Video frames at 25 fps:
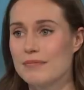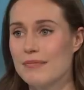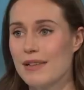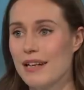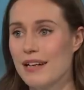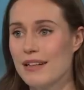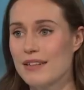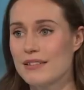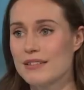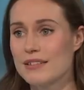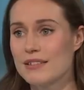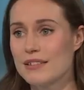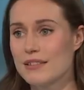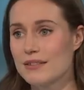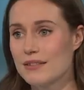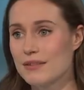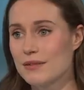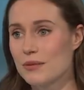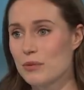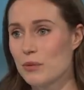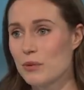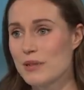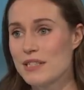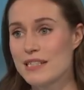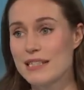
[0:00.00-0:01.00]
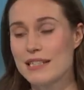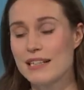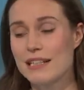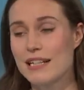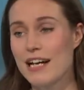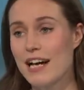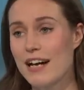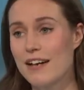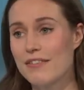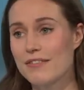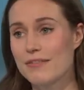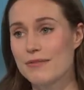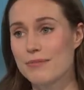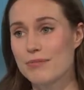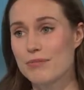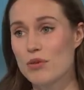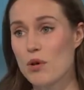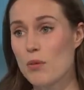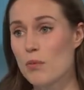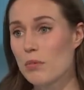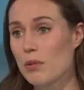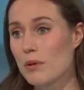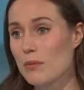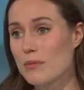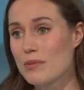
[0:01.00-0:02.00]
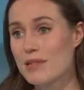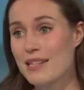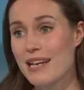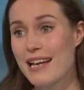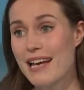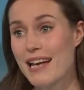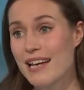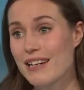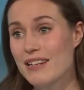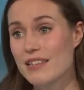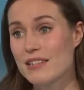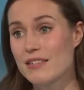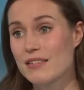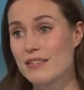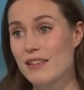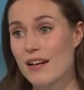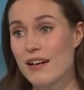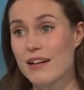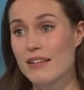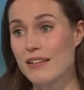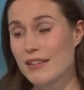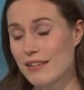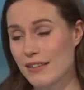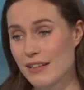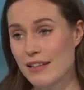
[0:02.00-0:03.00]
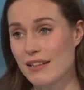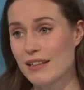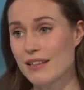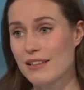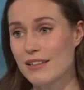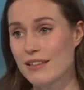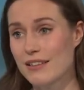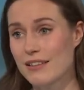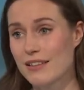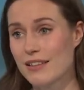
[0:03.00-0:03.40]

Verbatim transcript: And we still have problems ahead, I think.